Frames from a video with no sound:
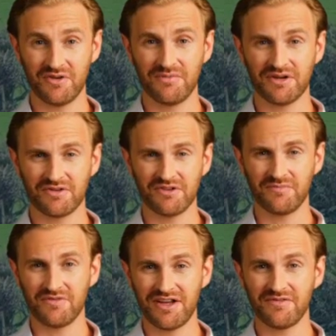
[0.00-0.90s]
people to
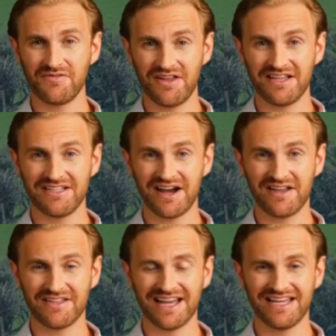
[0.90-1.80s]
breathe for an
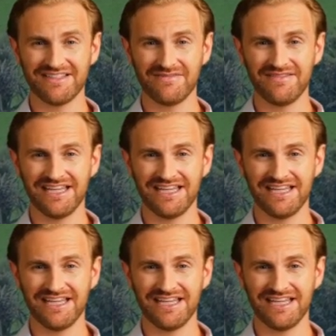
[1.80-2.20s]
entire day